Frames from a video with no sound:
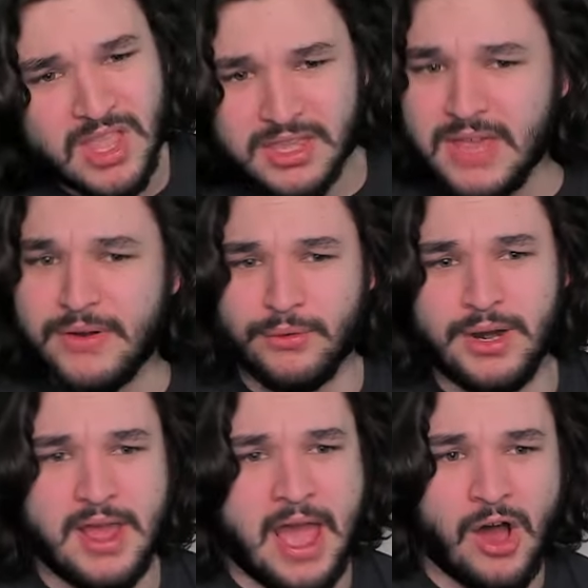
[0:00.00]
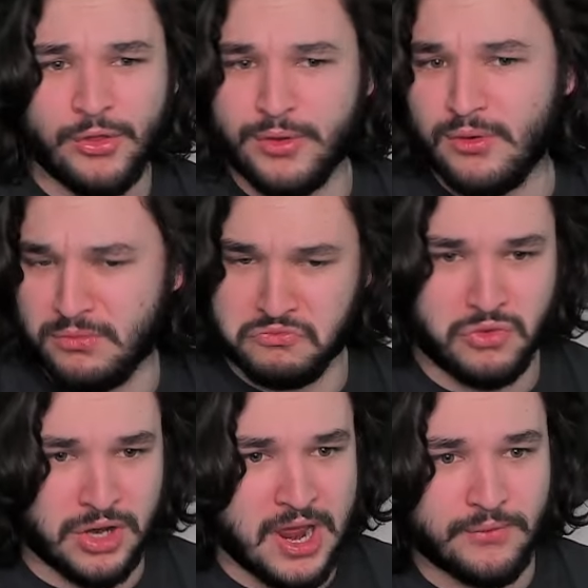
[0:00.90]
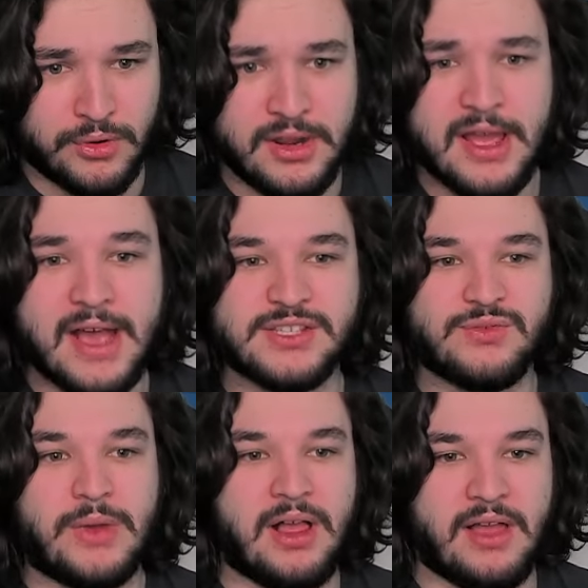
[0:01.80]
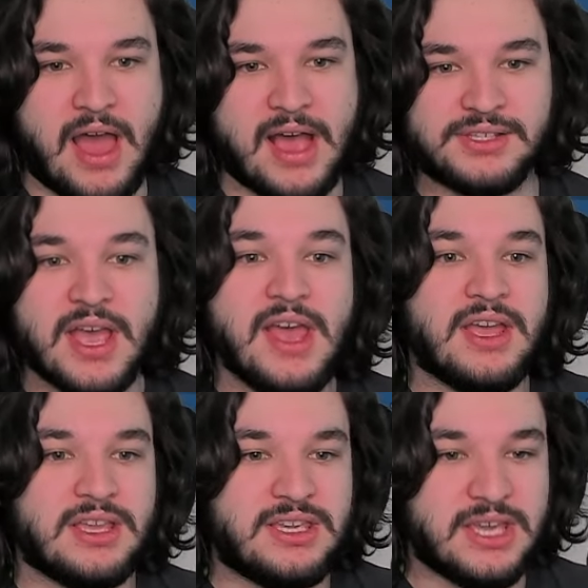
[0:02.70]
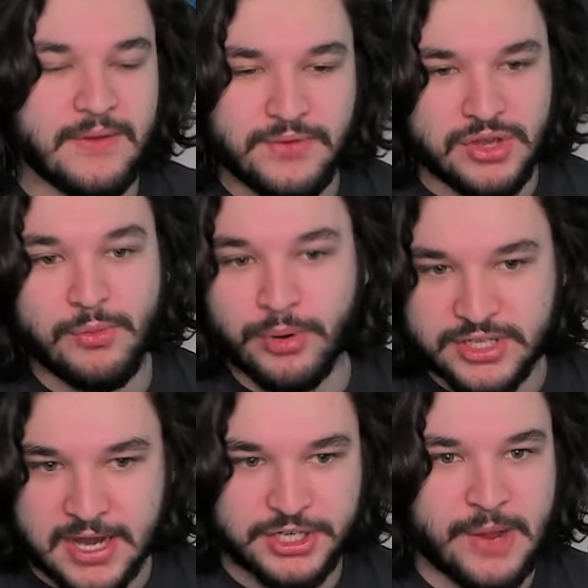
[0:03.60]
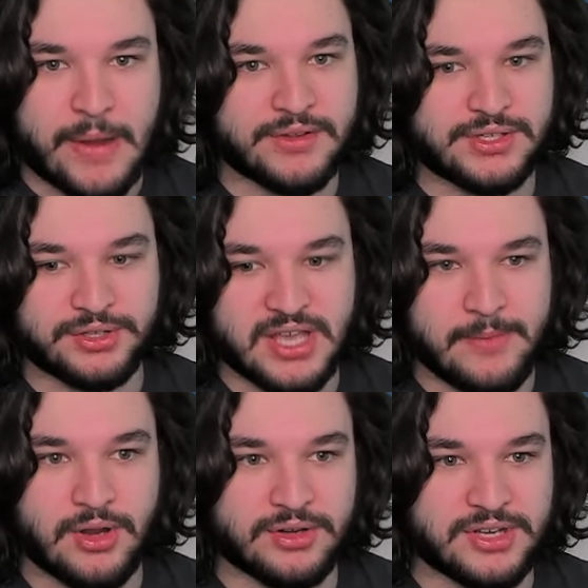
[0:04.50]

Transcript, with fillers: give everyone health recovery as well as give you protection up every single time you're